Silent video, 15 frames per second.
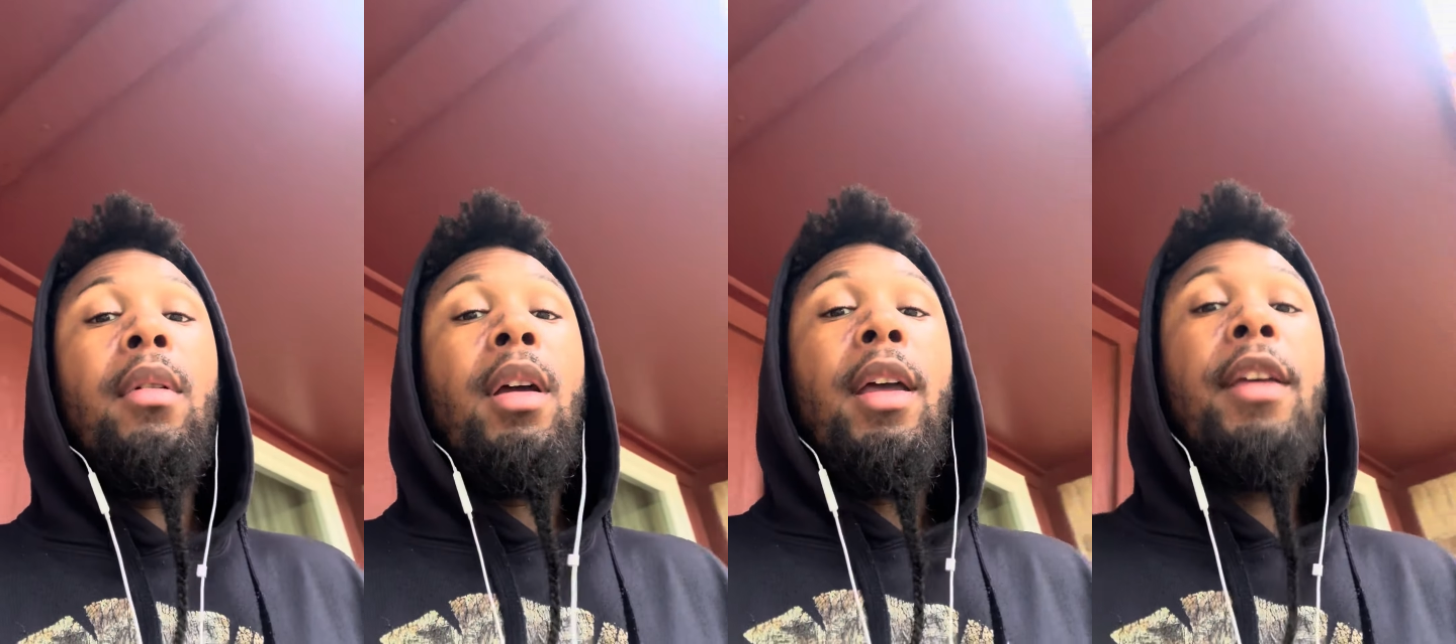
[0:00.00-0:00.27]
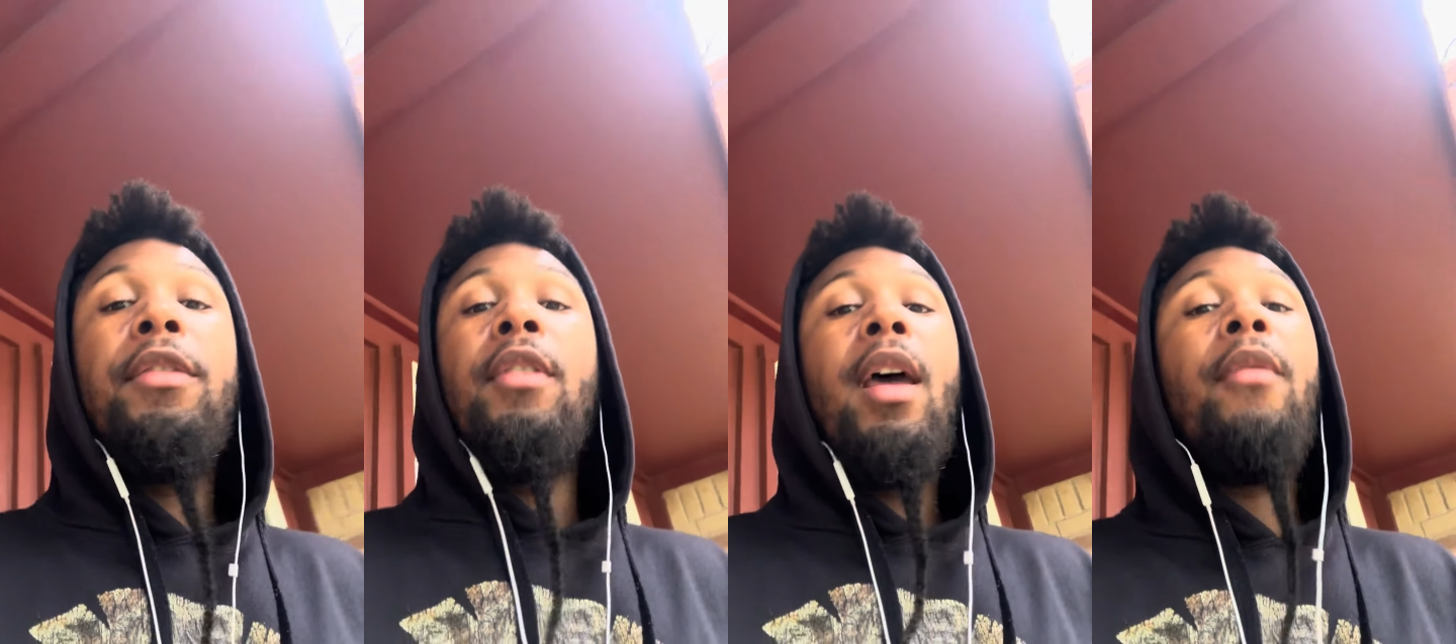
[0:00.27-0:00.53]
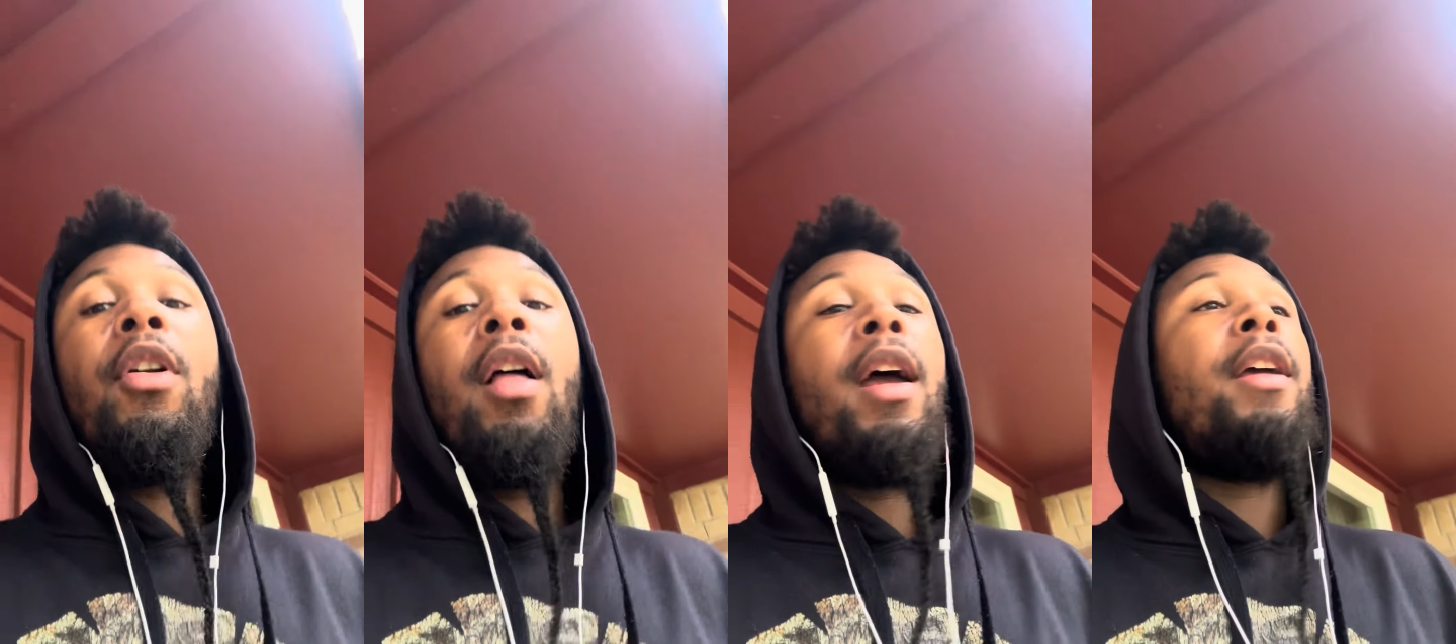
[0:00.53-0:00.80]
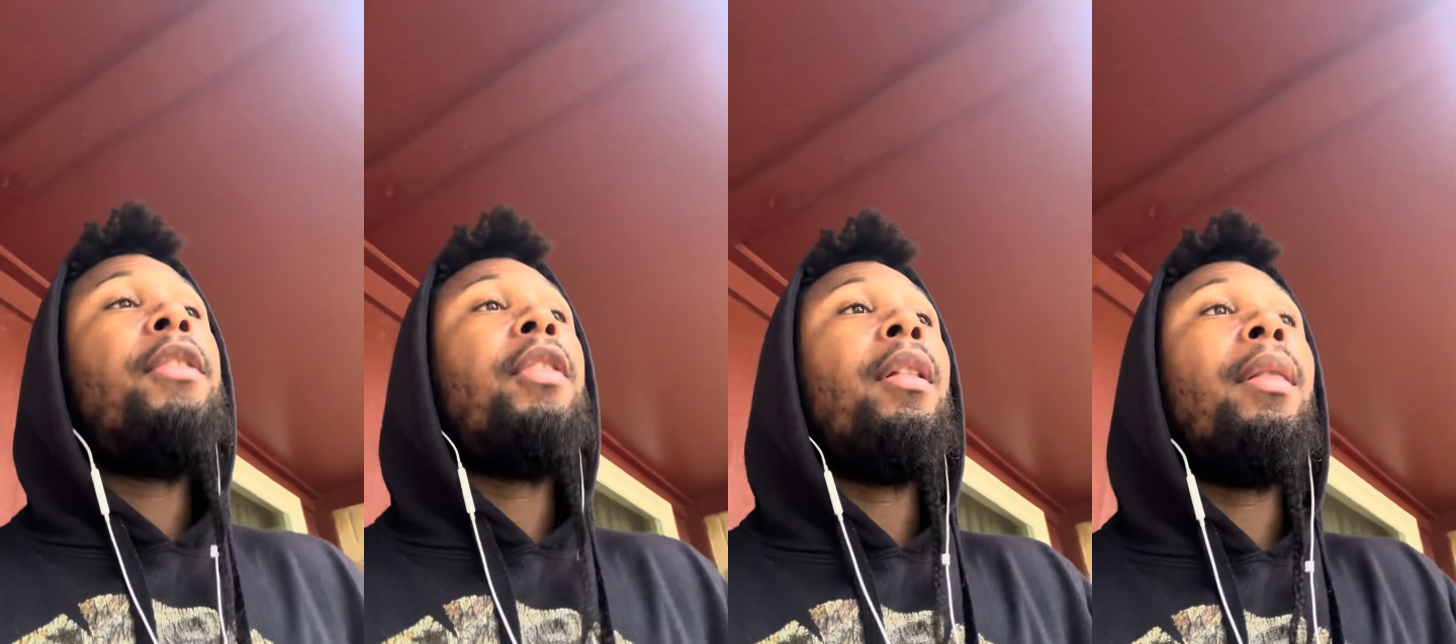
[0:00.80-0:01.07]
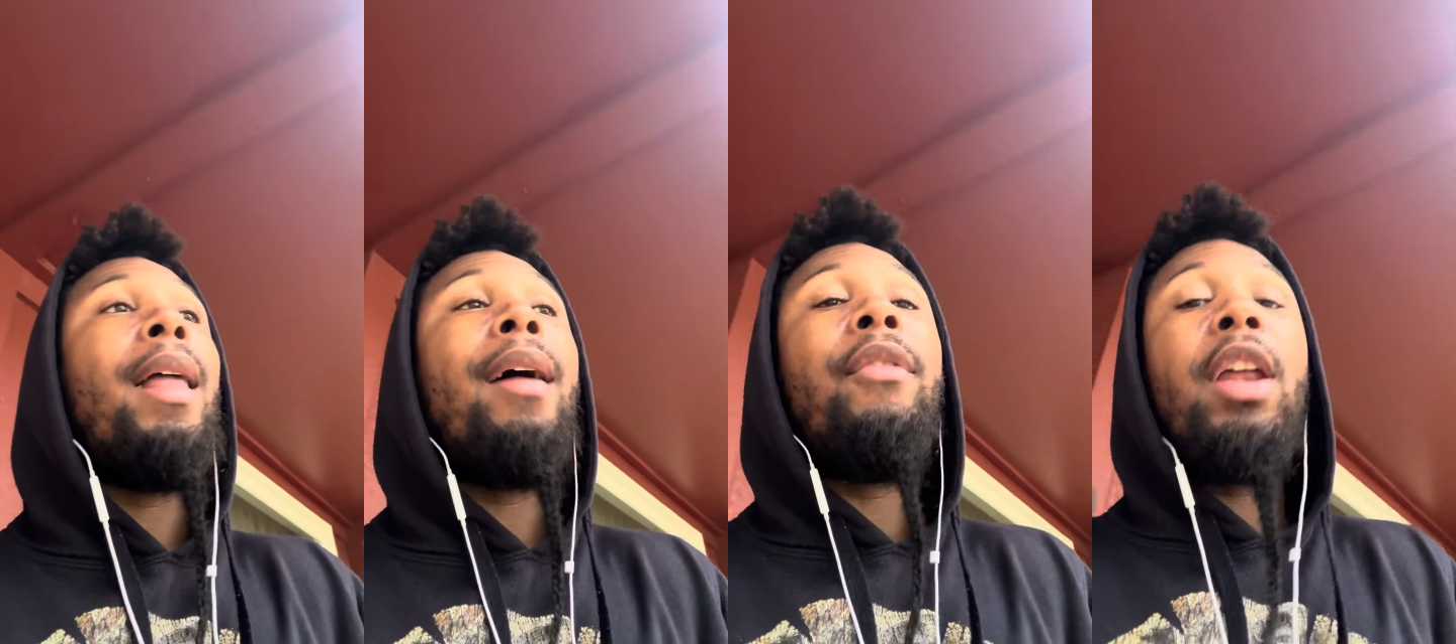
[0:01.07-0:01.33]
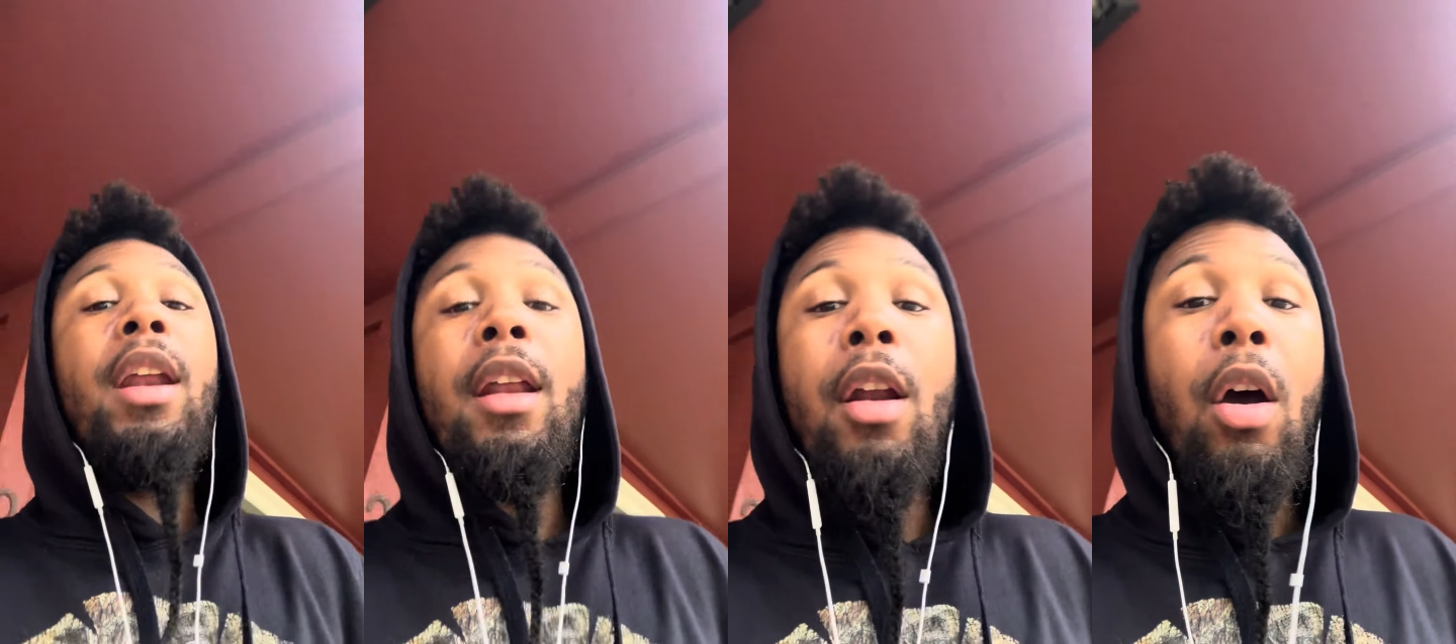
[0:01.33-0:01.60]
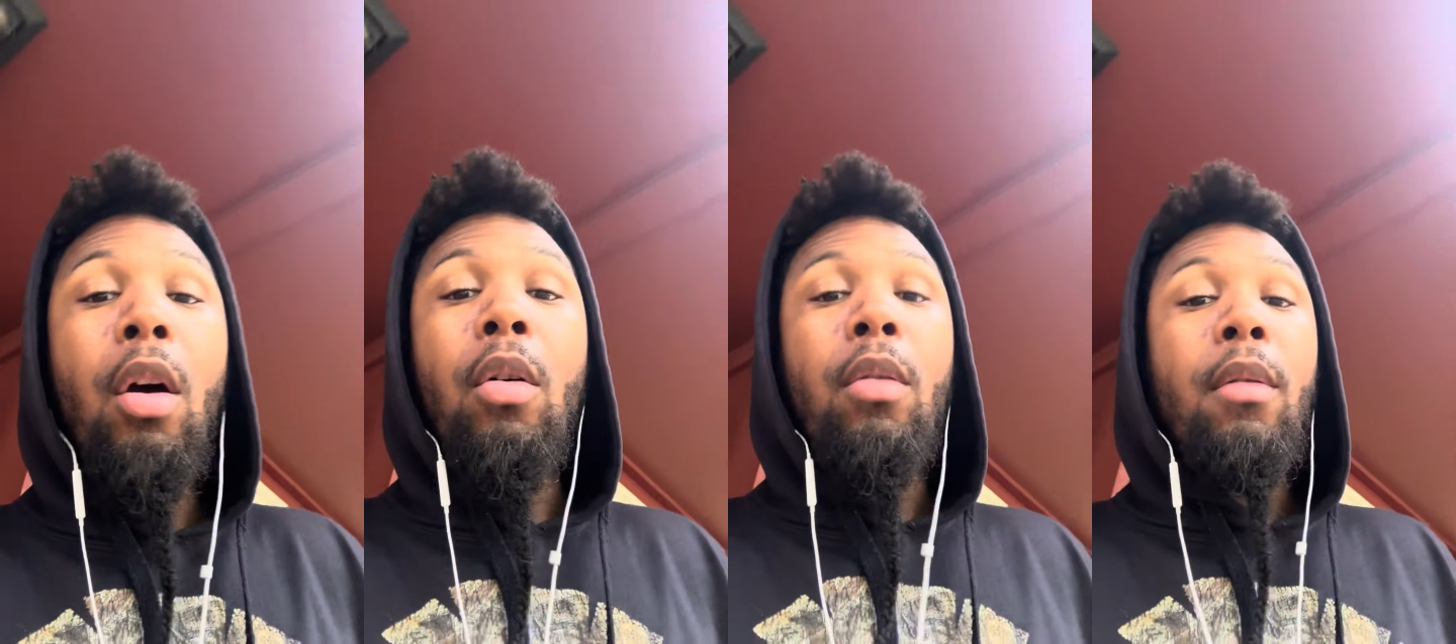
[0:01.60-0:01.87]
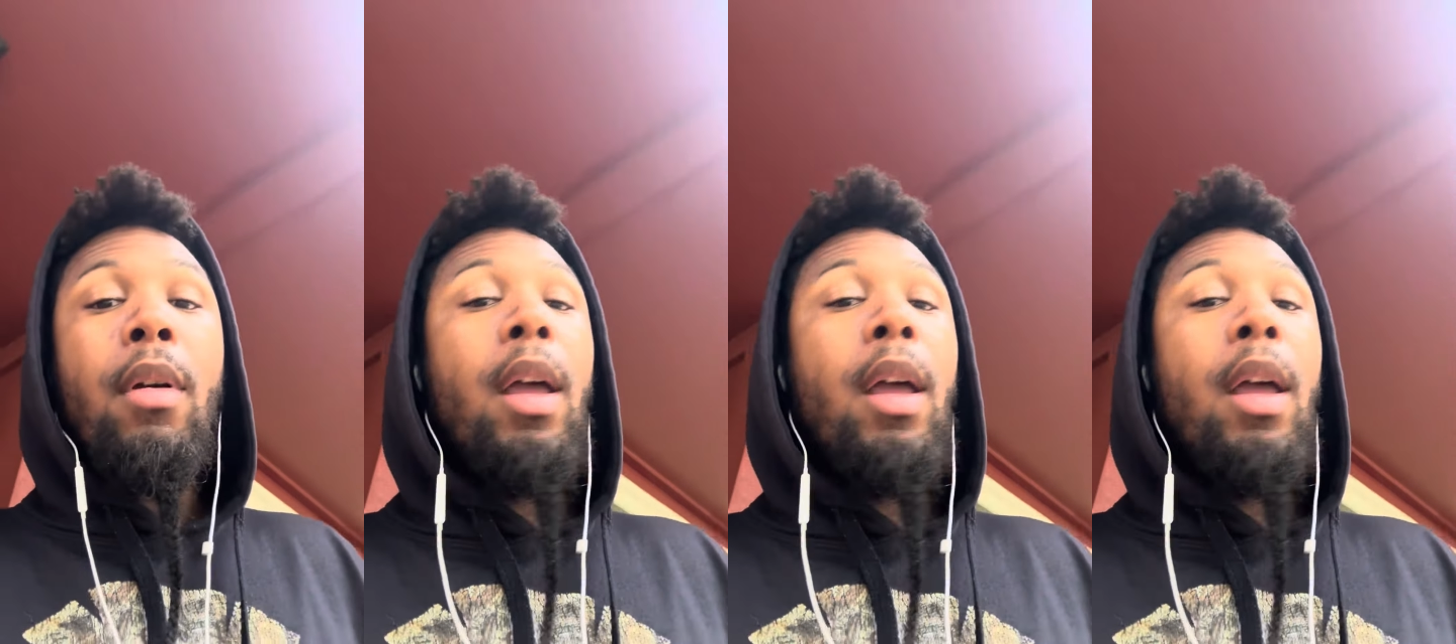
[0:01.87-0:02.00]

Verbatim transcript: He's never like he's 11 and 0